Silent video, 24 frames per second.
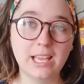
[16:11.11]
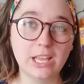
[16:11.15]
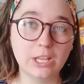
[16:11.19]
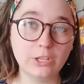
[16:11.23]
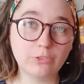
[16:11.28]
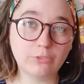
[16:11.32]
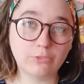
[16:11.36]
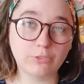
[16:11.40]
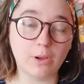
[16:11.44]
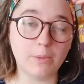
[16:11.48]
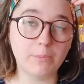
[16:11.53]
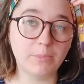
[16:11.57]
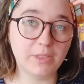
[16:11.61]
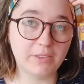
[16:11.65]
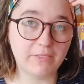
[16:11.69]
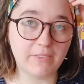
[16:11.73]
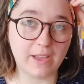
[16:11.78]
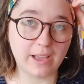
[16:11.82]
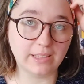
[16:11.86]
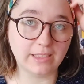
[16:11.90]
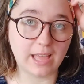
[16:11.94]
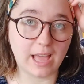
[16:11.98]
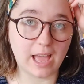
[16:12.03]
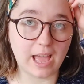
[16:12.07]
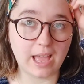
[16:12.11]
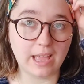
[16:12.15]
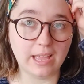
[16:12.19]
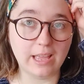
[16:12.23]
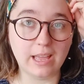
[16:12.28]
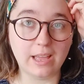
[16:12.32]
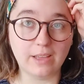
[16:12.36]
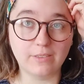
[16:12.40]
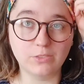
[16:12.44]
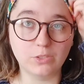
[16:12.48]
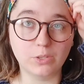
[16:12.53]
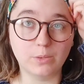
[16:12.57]
it's from the fact that
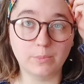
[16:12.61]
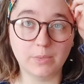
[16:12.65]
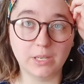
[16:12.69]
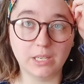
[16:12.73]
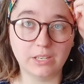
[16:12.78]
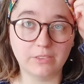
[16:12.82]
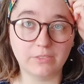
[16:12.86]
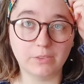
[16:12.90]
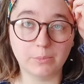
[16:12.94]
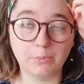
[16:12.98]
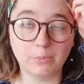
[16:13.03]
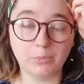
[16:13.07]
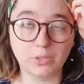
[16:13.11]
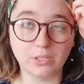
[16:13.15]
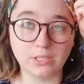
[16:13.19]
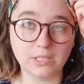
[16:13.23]
I have so many different